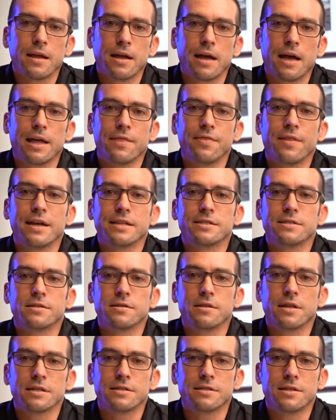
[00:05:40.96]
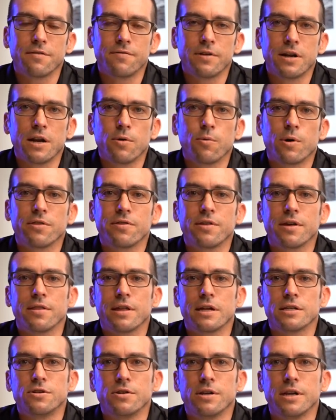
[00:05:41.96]
And that's definitely one thing
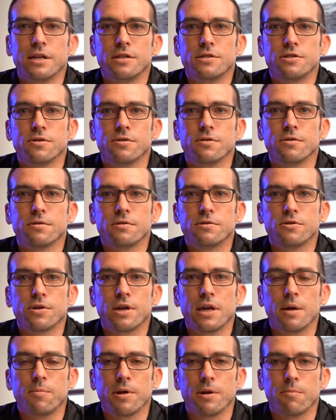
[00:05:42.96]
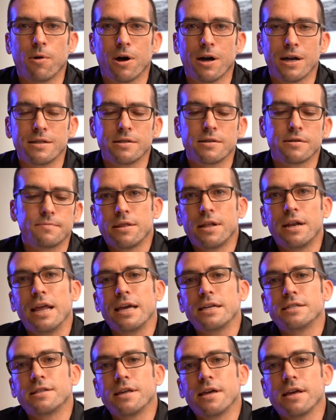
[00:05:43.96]
that you need to keep in mind. The
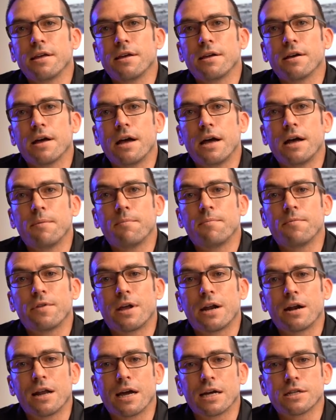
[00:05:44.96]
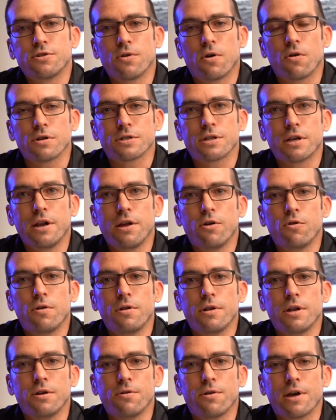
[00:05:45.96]
next thing that I like to ask
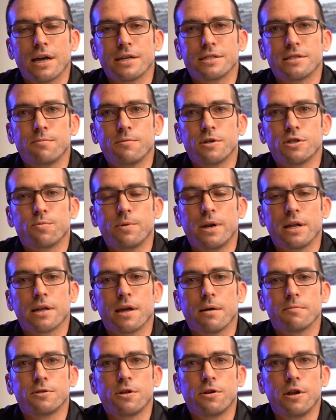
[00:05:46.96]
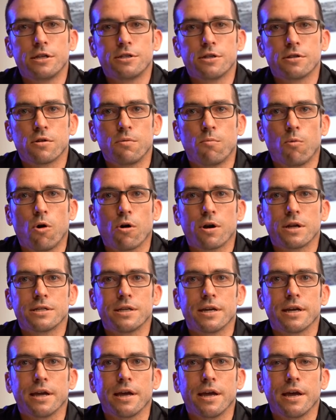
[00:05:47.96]
new customers when it comes to digital
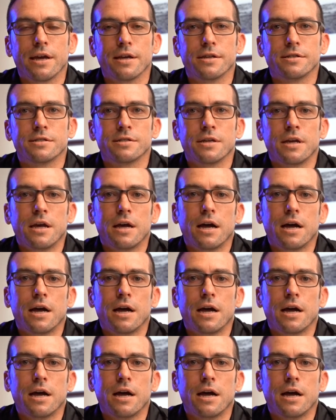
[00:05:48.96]
marketing is,